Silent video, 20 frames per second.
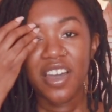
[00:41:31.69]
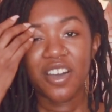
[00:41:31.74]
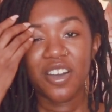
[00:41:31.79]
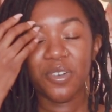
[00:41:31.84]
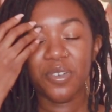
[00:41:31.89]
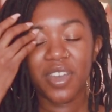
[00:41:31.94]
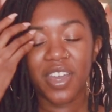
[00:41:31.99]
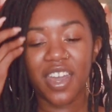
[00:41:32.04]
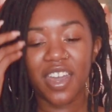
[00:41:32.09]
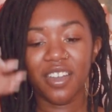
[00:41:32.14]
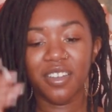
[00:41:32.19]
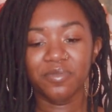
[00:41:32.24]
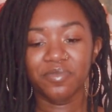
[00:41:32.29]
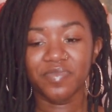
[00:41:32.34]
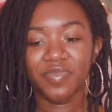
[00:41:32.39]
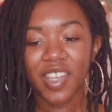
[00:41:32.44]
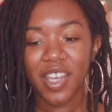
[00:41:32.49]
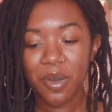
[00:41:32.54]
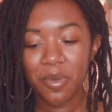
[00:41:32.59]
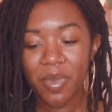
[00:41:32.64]
Okay?
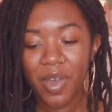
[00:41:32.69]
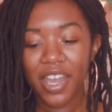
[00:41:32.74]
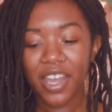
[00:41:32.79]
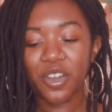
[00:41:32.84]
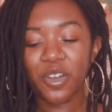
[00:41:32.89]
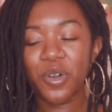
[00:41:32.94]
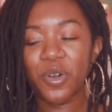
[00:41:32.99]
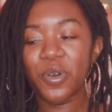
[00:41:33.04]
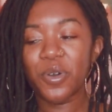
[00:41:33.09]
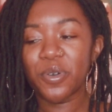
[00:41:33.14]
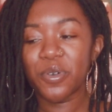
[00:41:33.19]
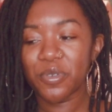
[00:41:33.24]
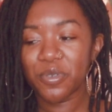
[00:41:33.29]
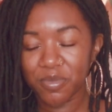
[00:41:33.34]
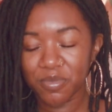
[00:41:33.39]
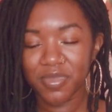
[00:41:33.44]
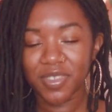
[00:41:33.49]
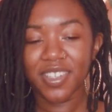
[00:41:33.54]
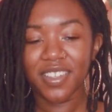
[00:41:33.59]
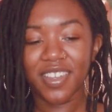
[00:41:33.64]
Come back
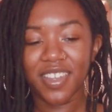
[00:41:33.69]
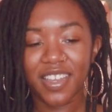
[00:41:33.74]
home.